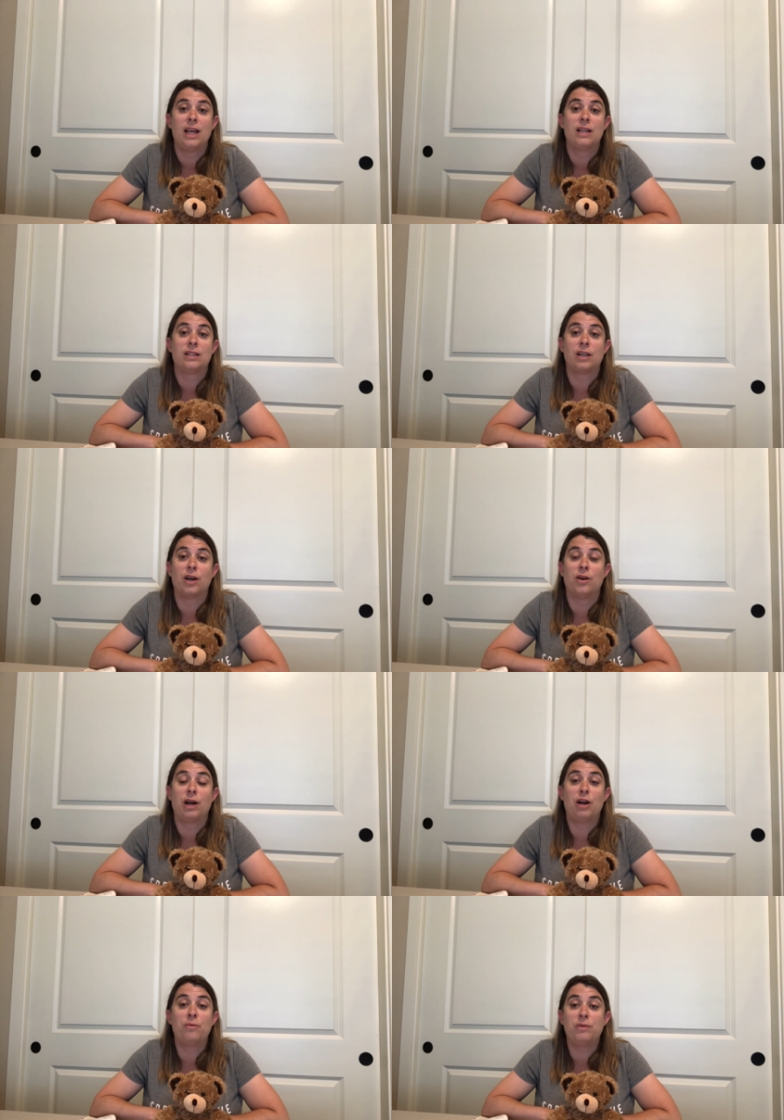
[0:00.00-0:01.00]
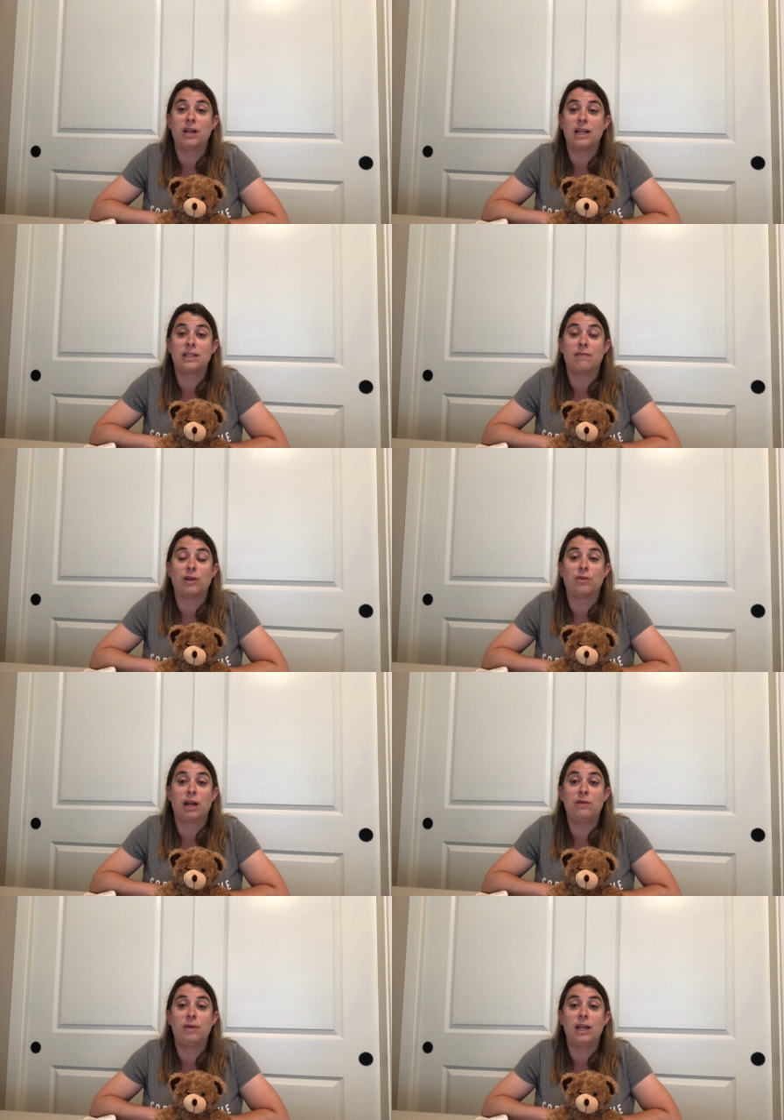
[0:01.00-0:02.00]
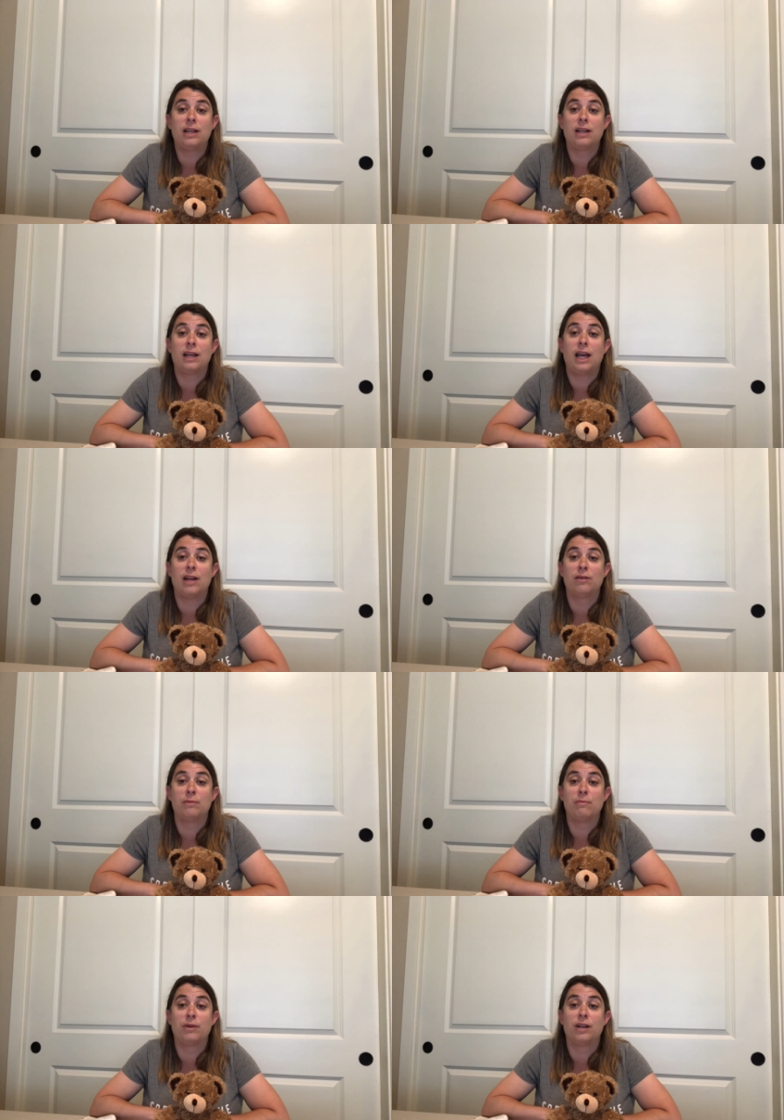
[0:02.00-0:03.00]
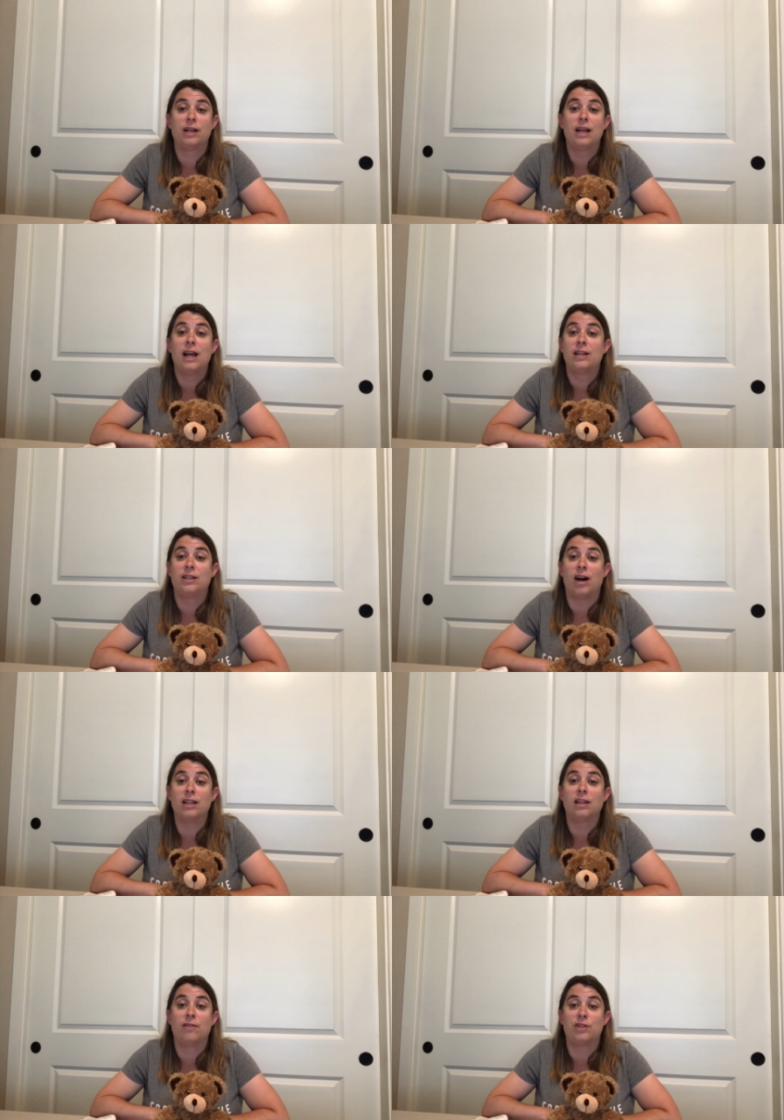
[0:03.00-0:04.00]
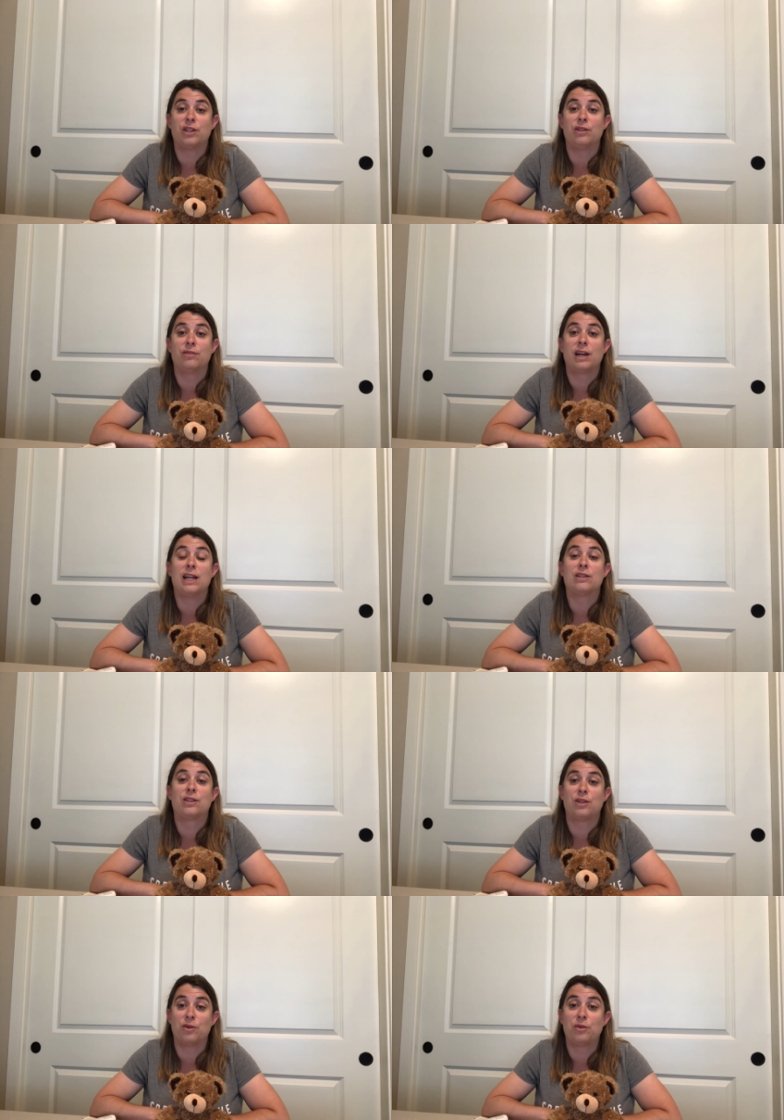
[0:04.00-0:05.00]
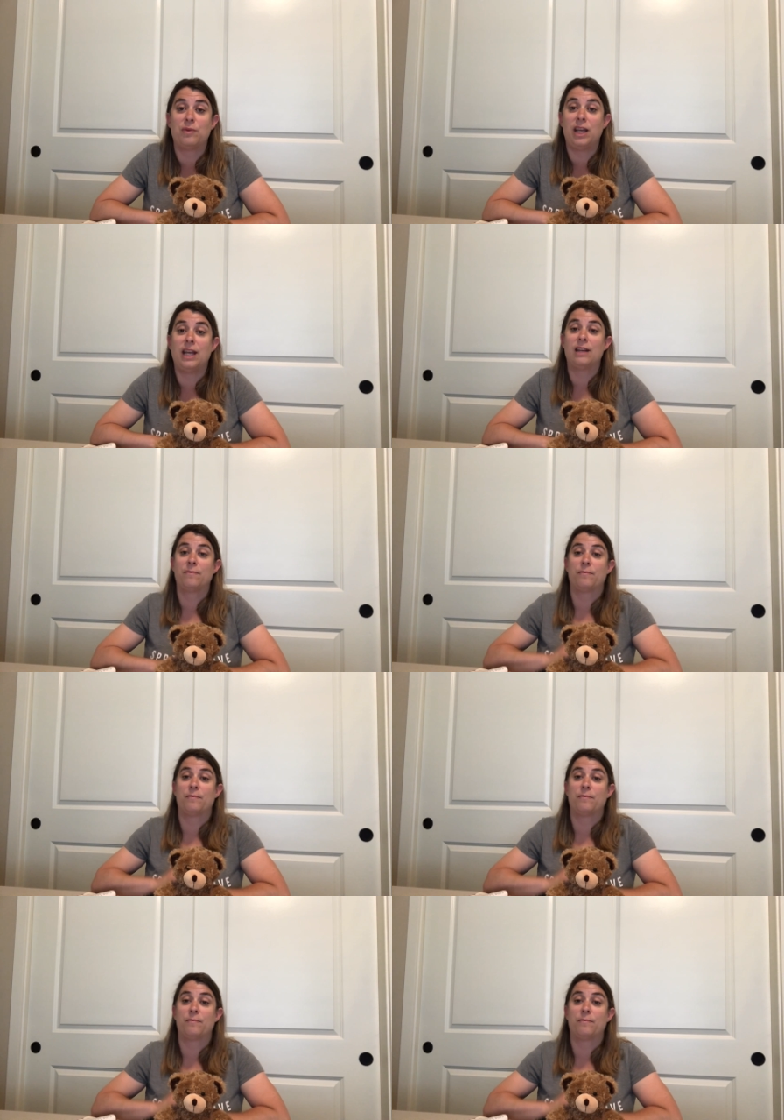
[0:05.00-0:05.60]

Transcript: So I hope you guys have a great week and remember, God loves you and so do we.